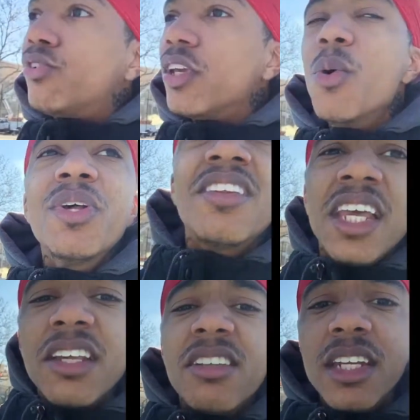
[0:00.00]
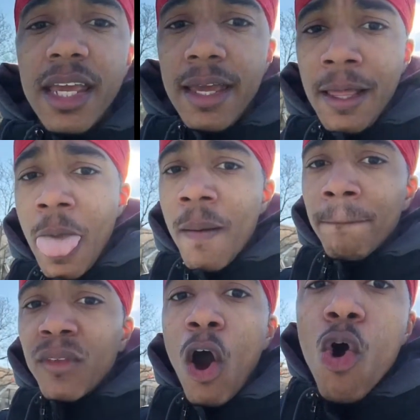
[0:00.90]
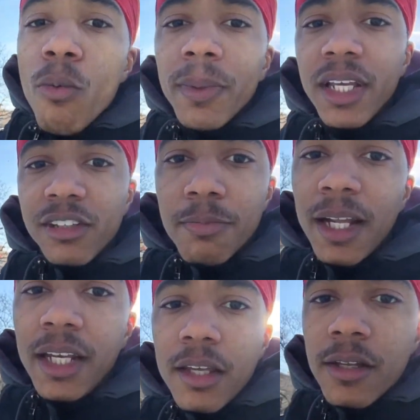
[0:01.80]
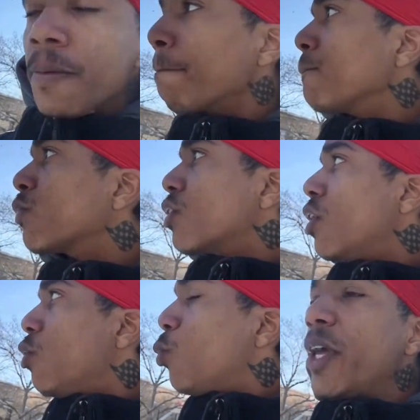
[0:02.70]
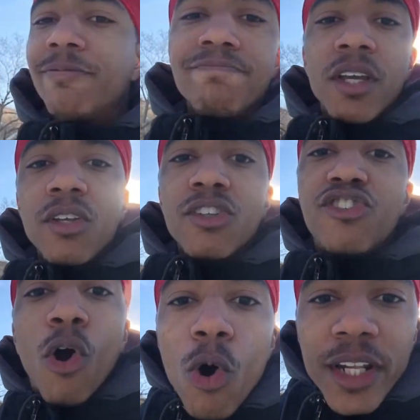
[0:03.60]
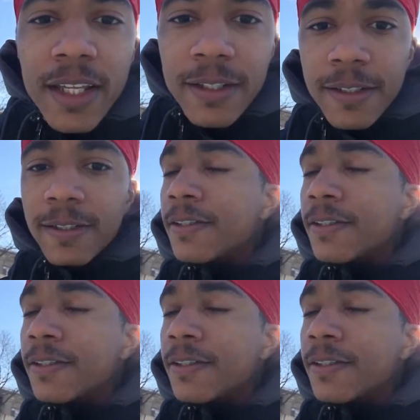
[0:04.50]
It was niggas in there homeless, my nigga. With Jordans,